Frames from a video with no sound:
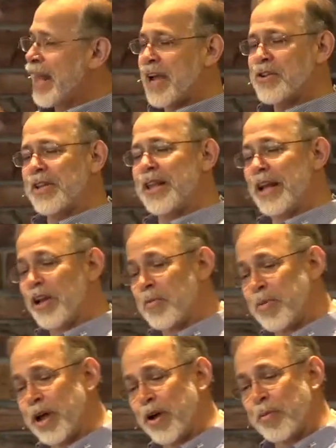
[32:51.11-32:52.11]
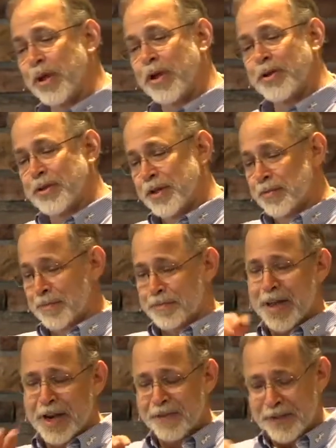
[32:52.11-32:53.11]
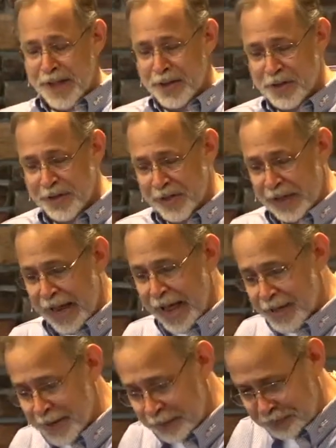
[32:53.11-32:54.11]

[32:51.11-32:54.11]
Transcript: Actually, they look bigger because of magnification of the glass.